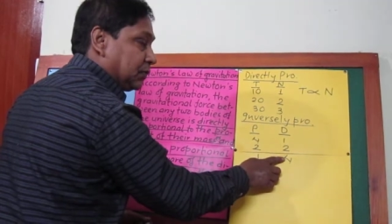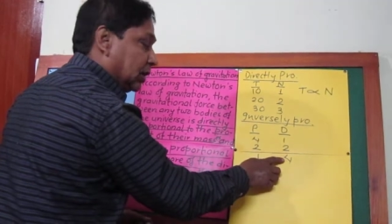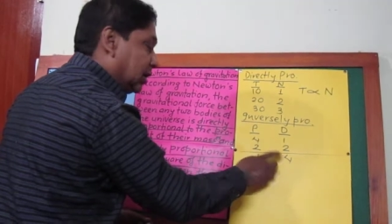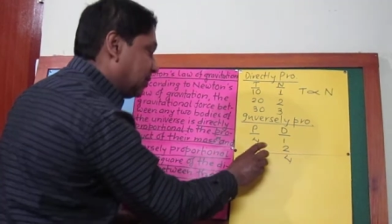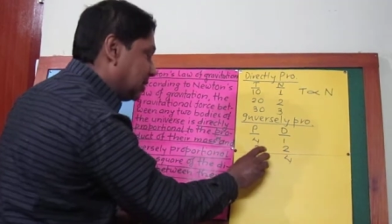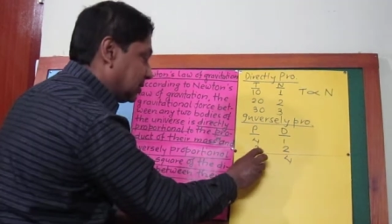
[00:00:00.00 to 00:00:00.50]

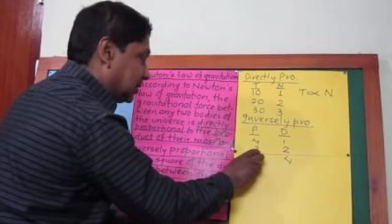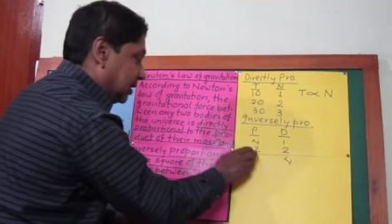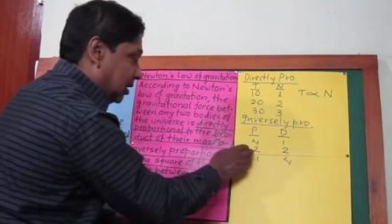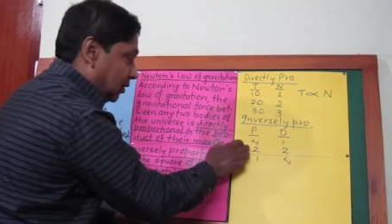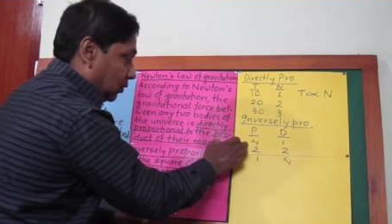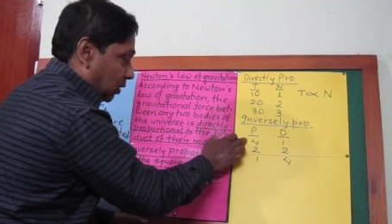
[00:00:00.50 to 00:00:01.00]
It means
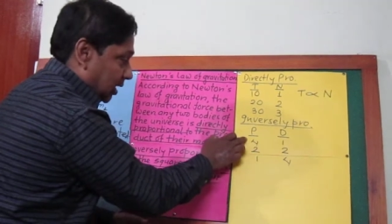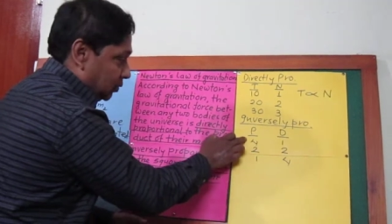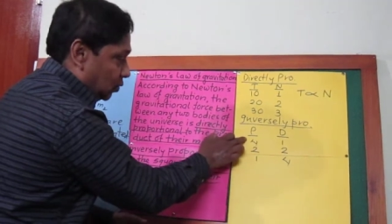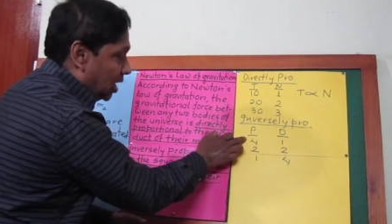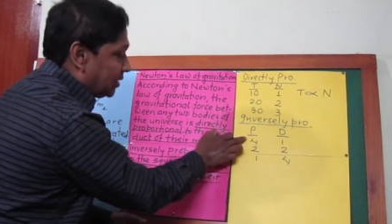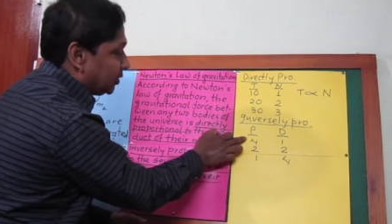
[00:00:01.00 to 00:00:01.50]

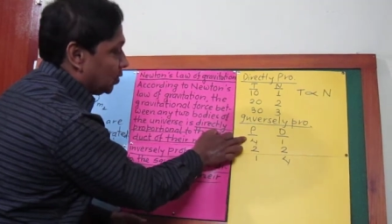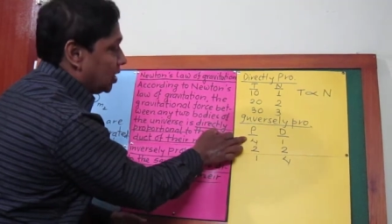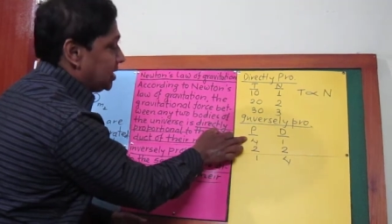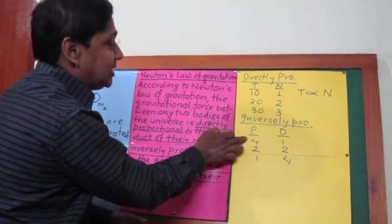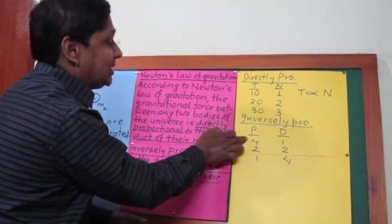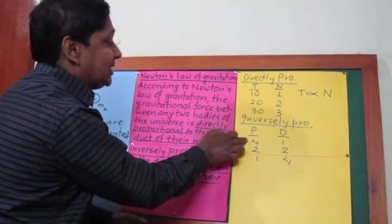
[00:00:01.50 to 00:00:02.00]
when one of the
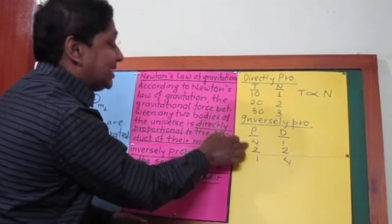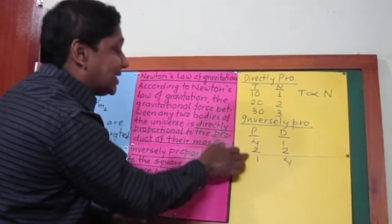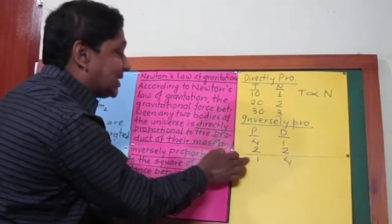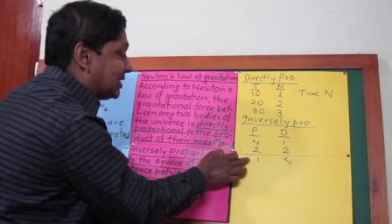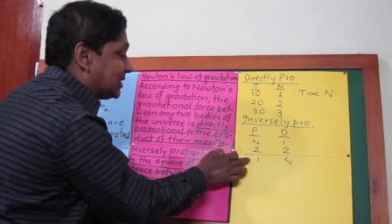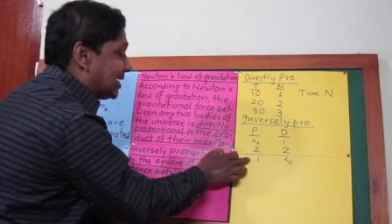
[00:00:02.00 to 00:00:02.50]
quantity
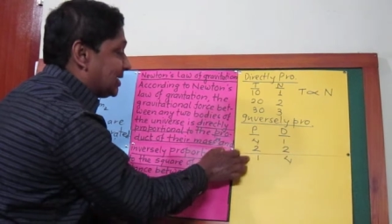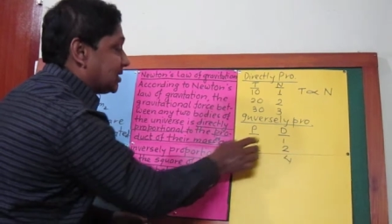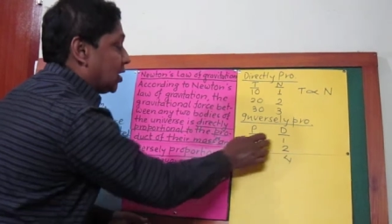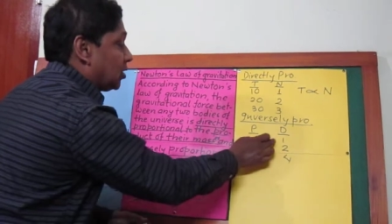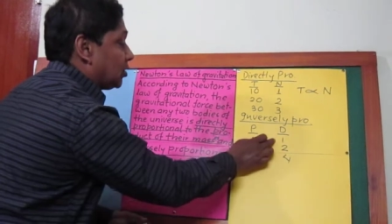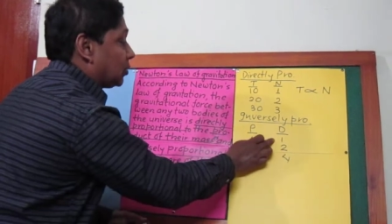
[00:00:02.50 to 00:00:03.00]
decreases,
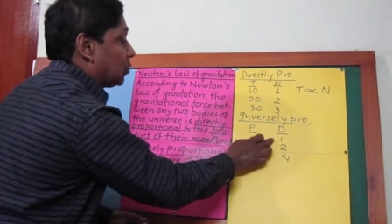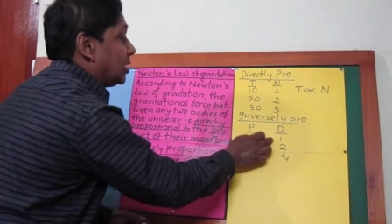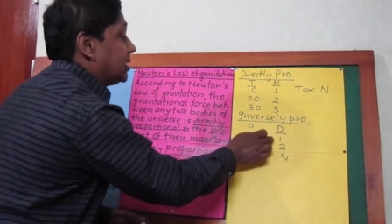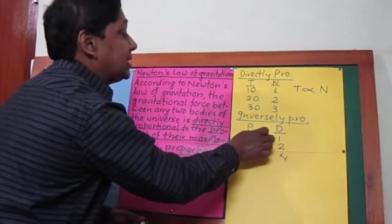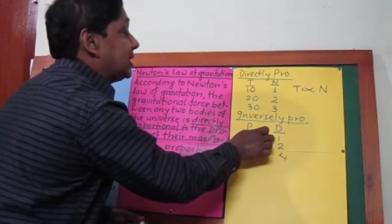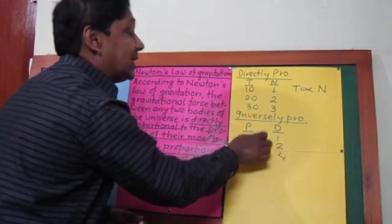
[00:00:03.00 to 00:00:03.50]
another
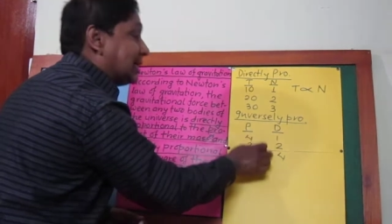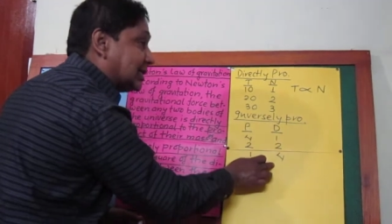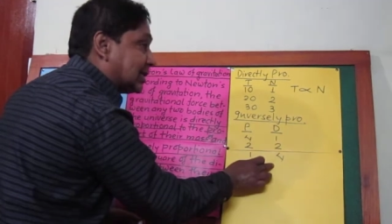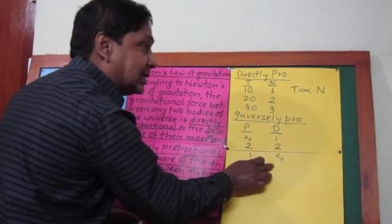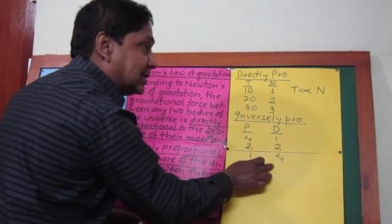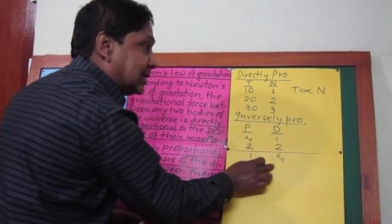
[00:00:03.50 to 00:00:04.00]
quantity
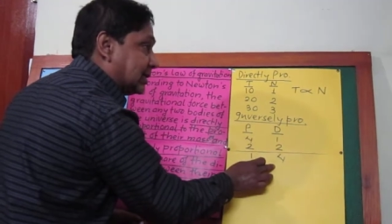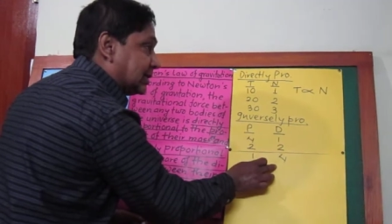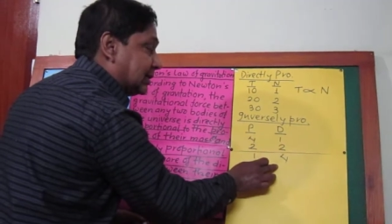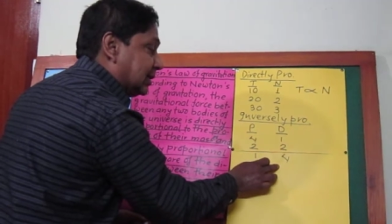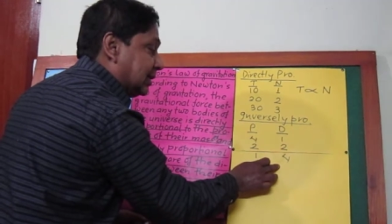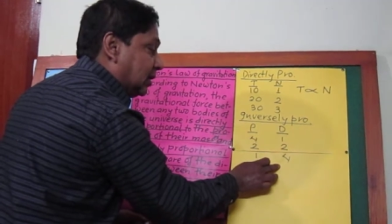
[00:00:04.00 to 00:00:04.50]

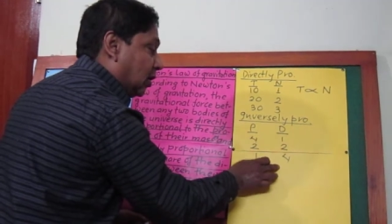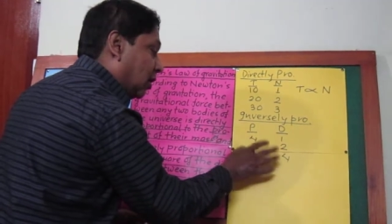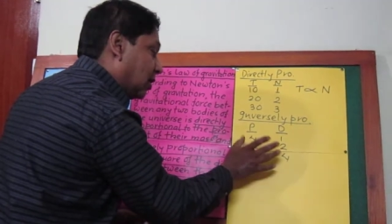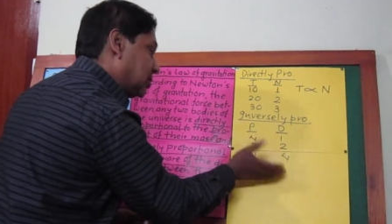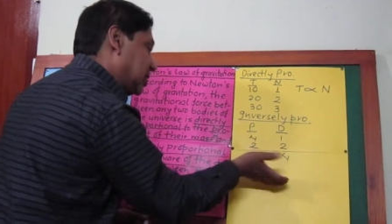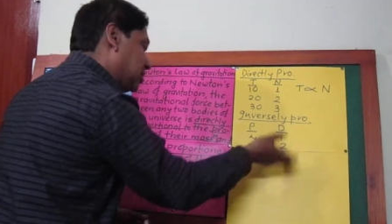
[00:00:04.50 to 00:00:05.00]
increases
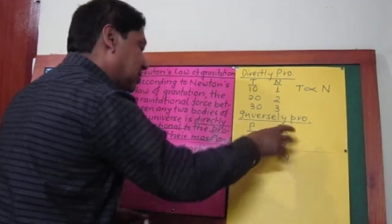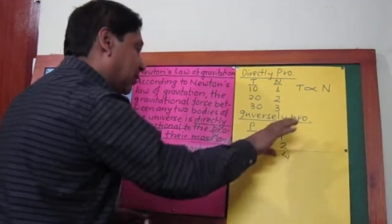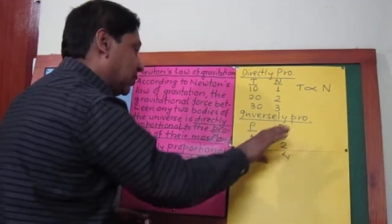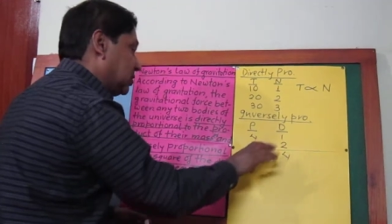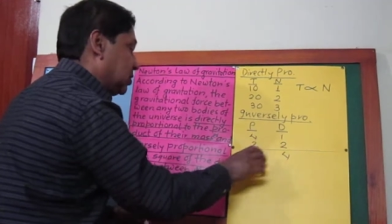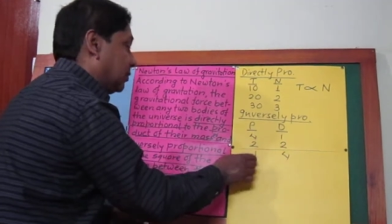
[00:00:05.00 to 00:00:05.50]
or just
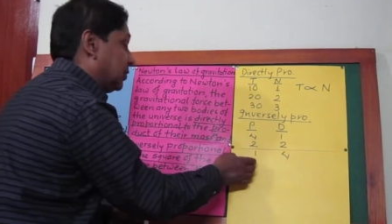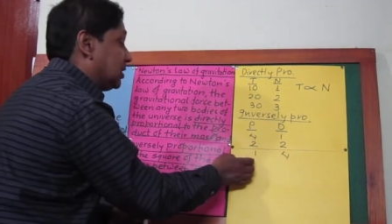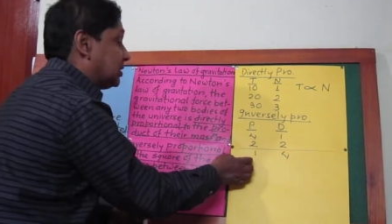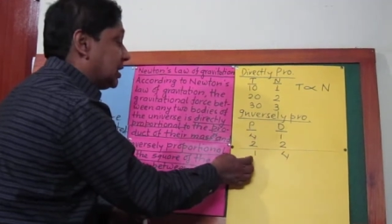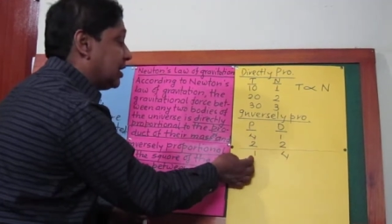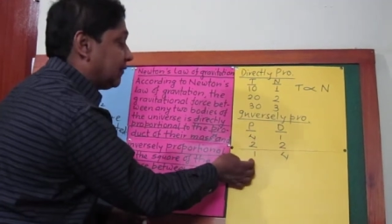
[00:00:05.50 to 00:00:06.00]
opposite of
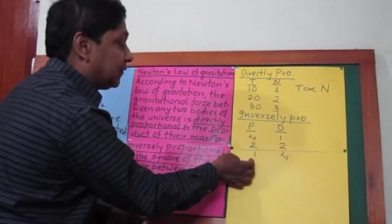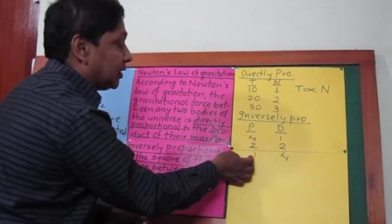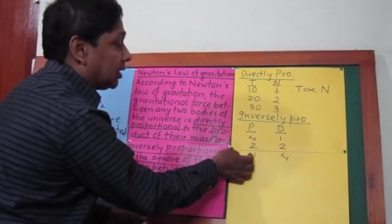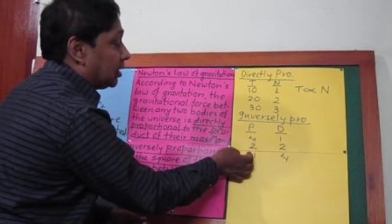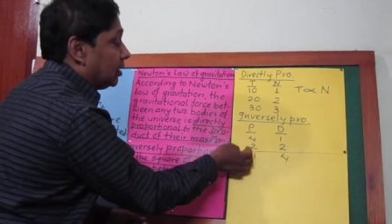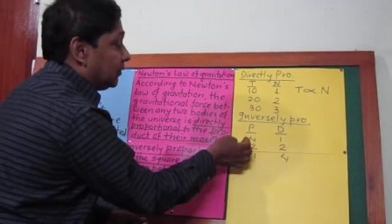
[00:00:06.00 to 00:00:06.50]
this if
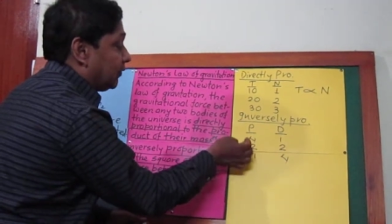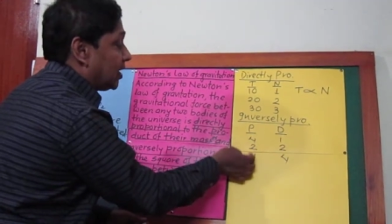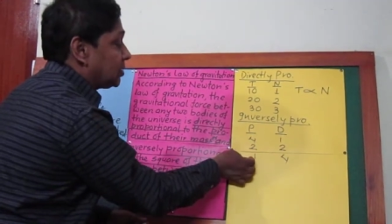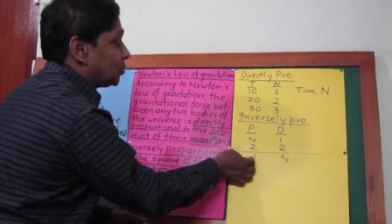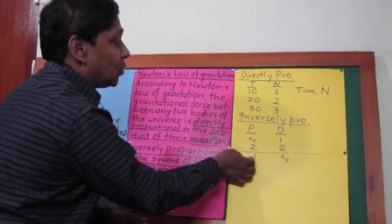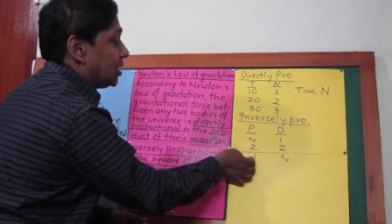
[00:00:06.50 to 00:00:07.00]
the
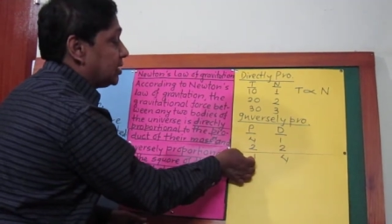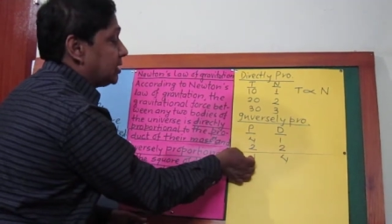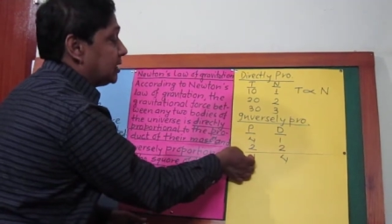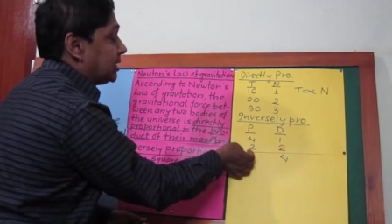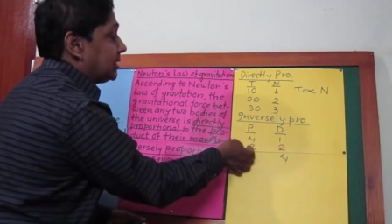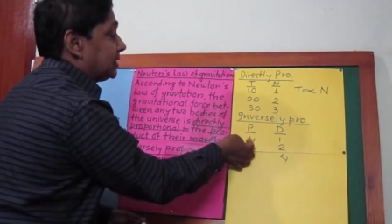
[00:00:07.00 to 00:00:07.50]
first
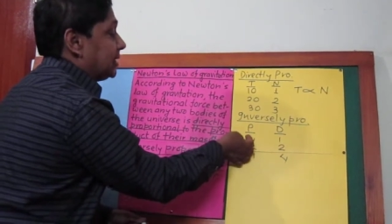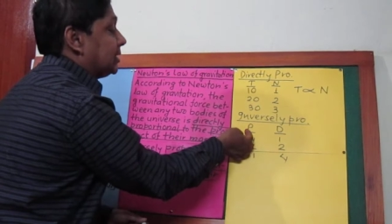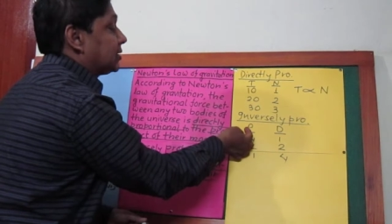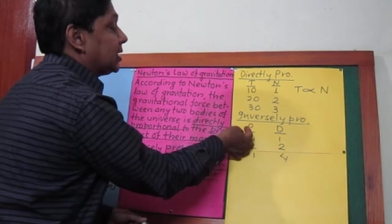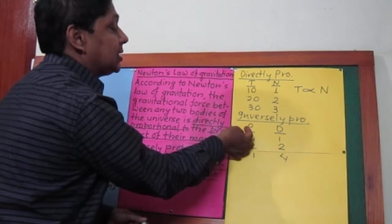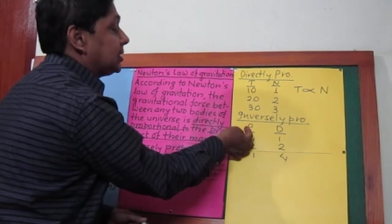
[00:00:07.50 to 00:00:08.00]
quantity is
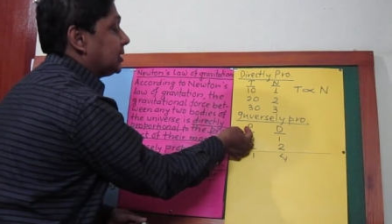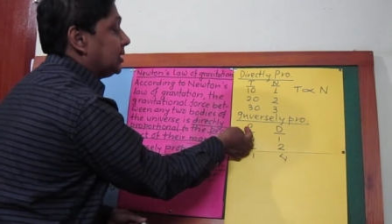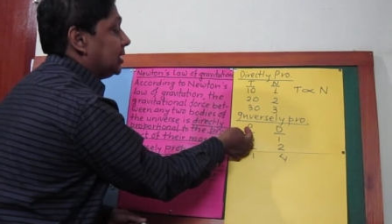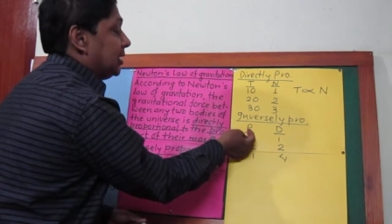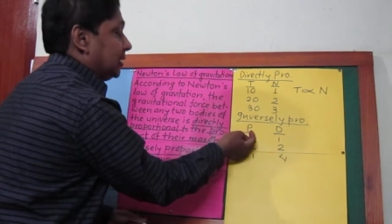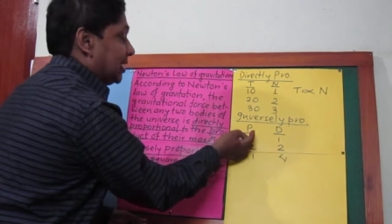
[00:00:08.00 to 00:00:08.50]
increasing
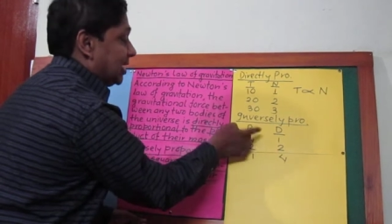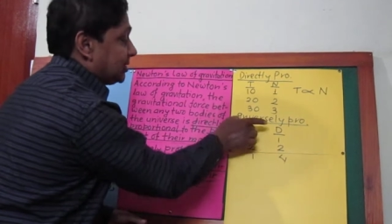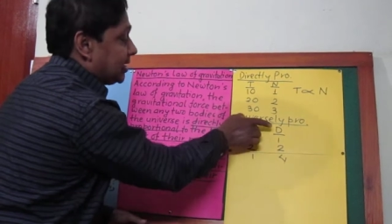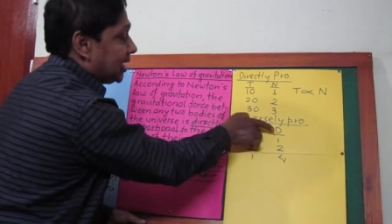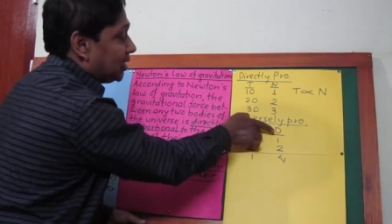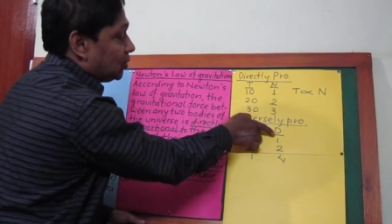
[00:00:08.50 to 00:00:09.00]
then
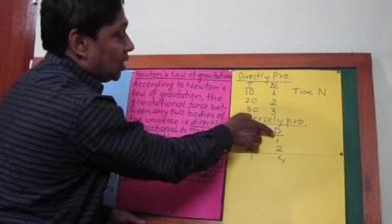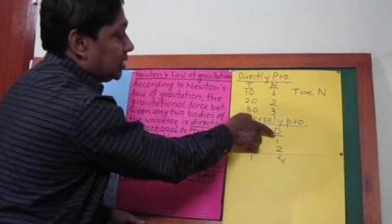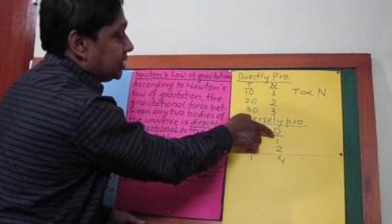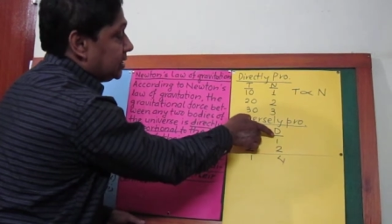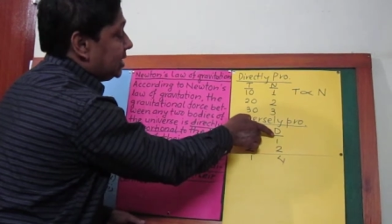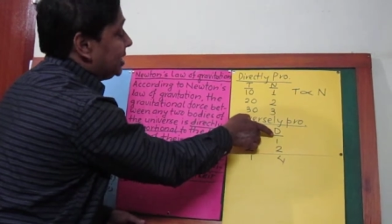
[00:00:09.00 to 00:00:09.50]
second
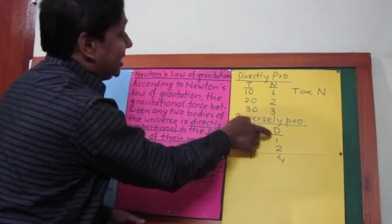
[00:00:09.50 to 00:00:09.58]
quantity